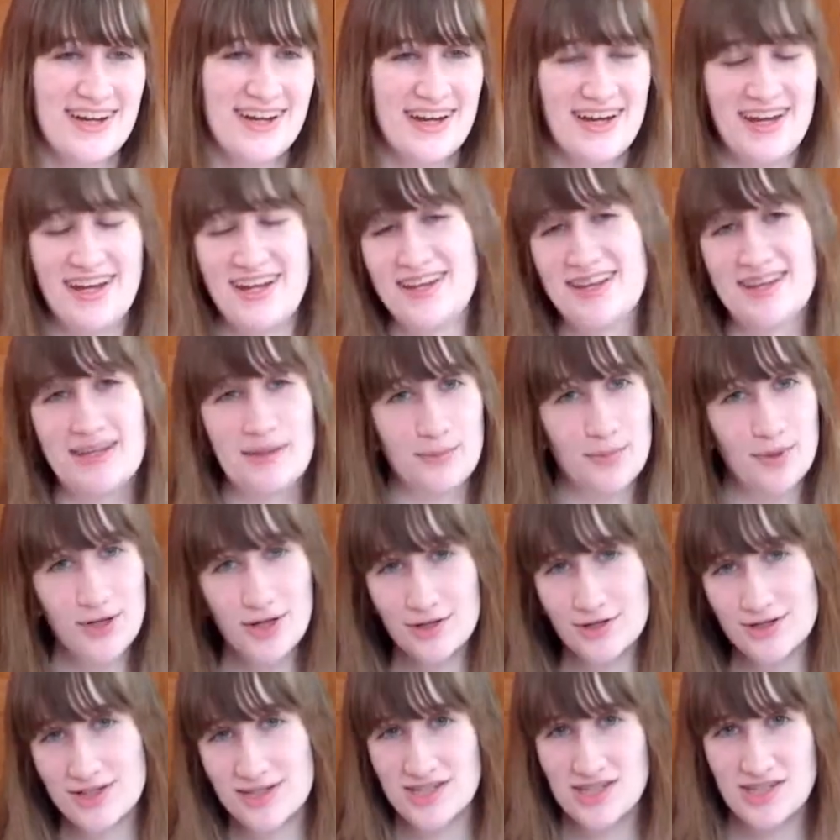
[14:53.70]
In the
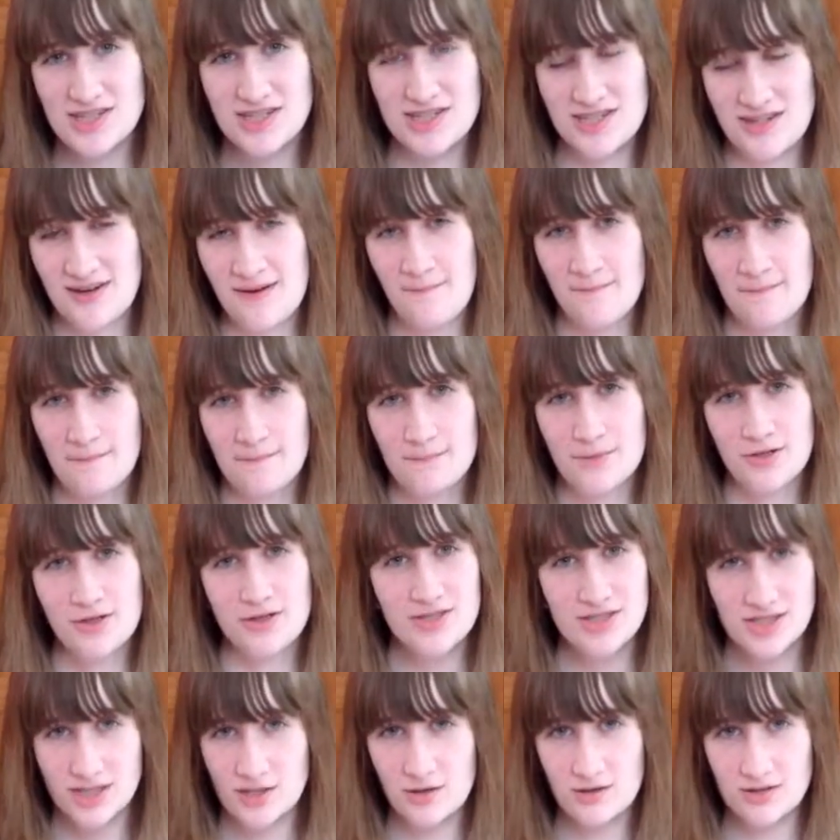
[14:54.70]
books,
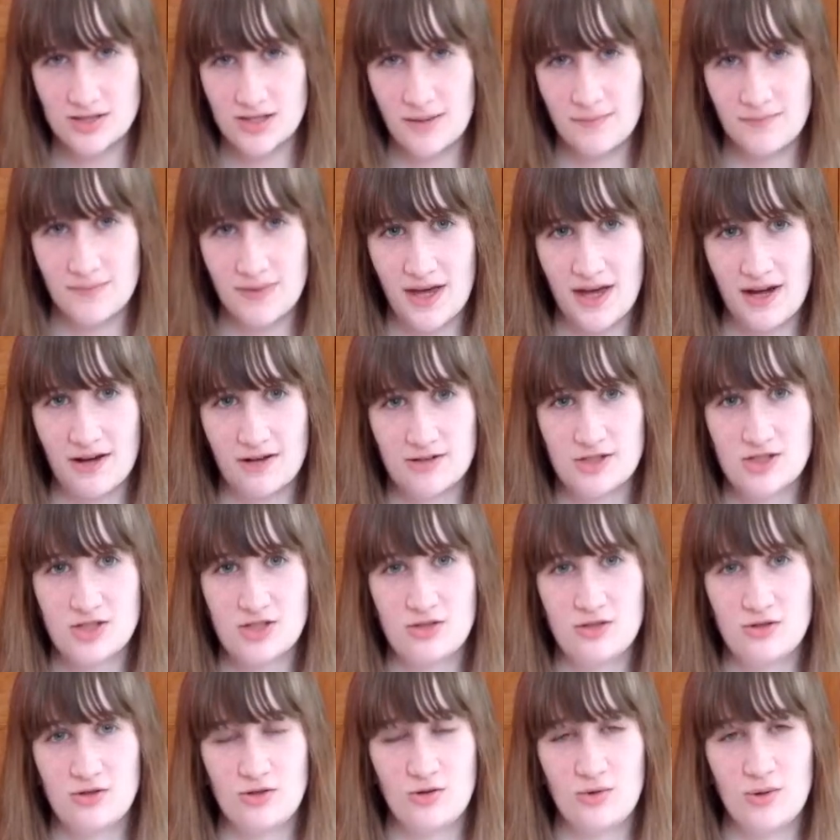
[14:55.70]
Percy goes up there
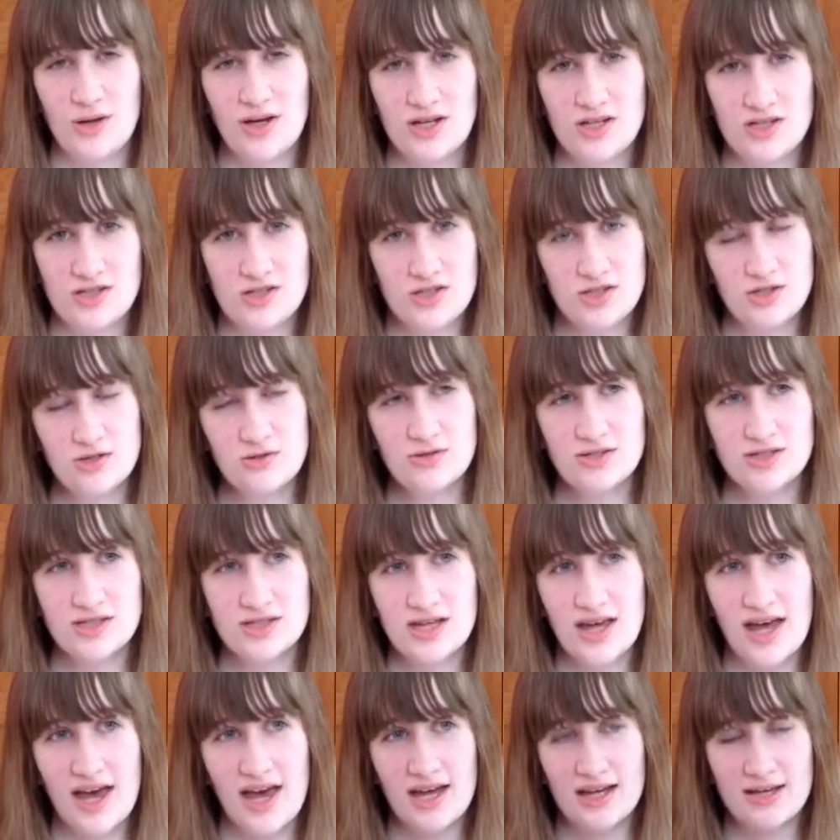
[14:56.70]
to Zeus
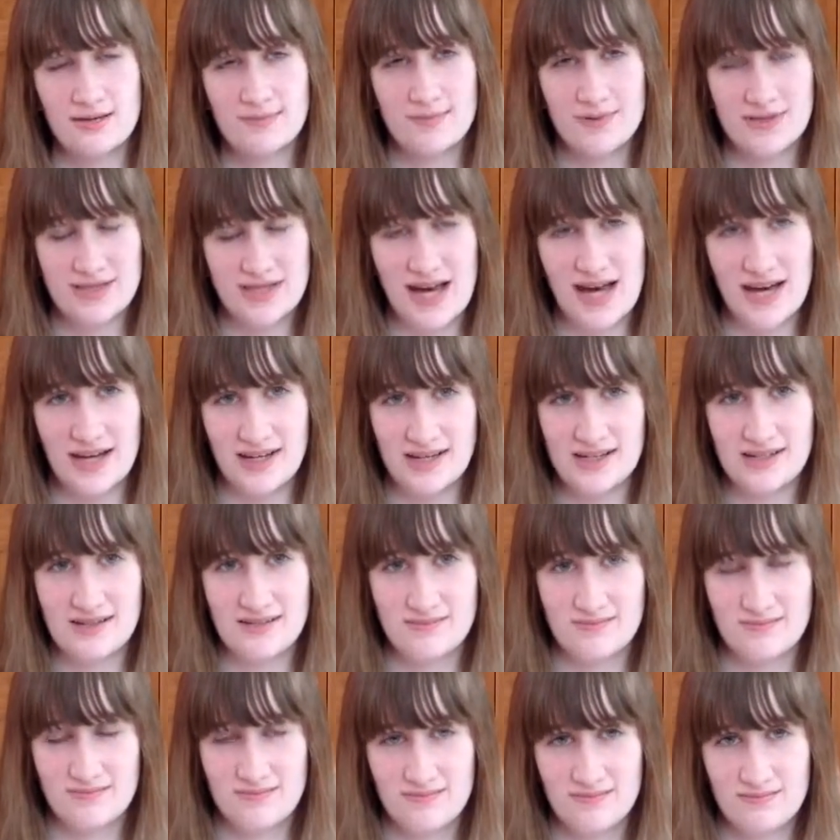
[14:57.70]
and
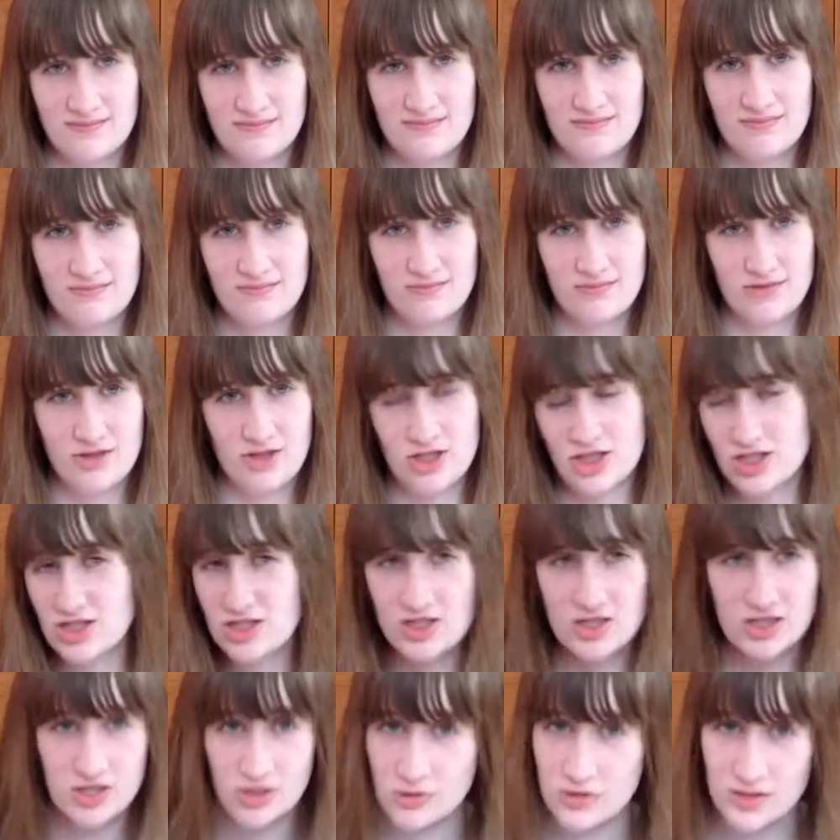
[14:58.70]
Poseidon.
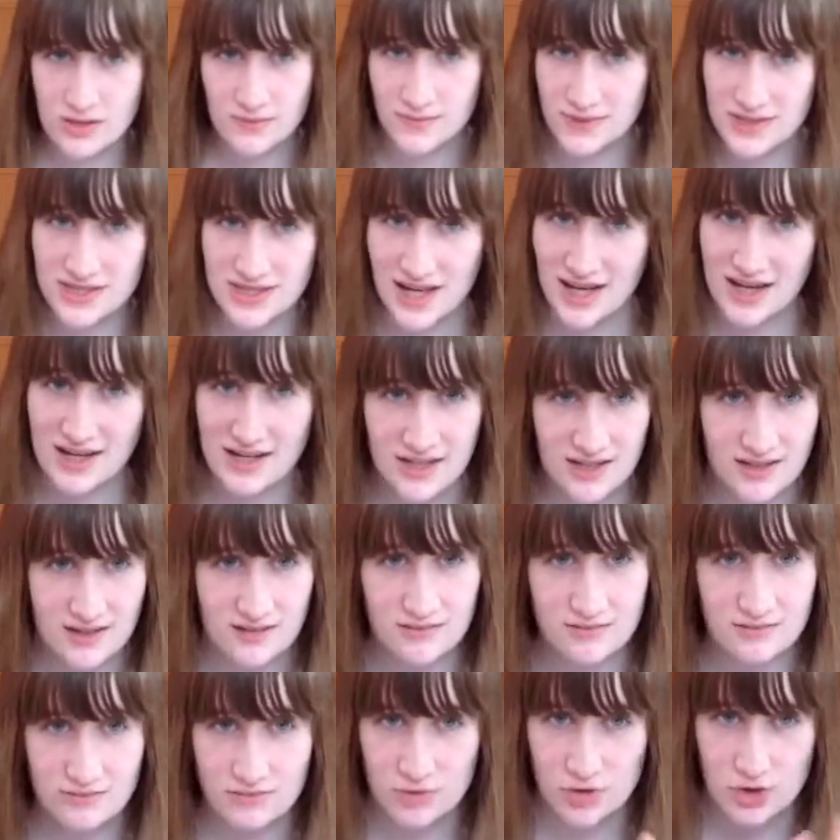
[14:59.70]
Just Zeus and Poseidon.
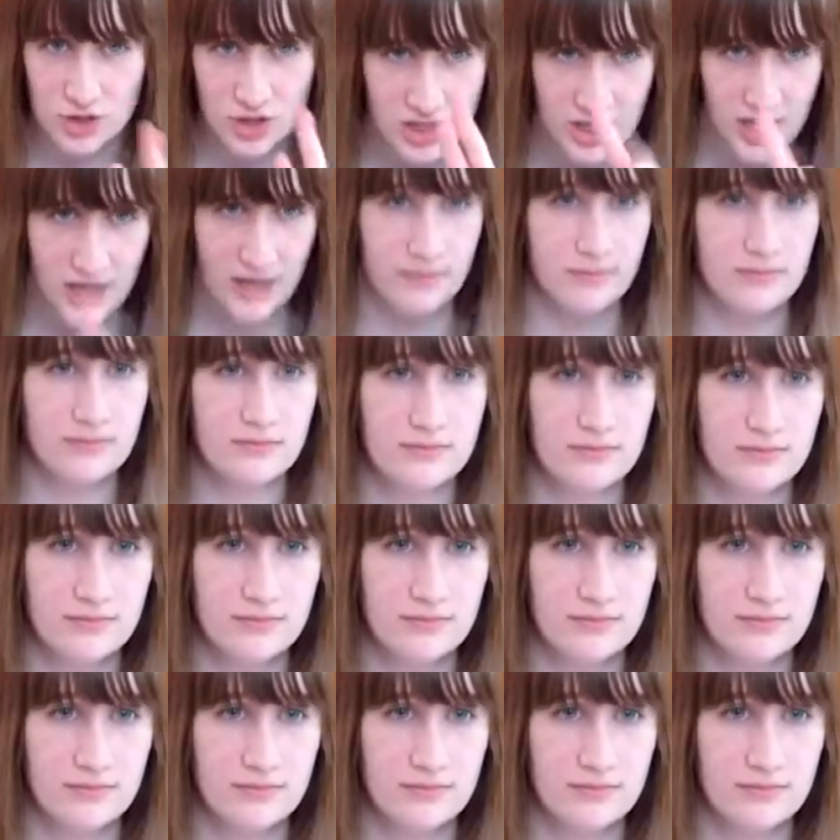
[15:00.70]
Just them.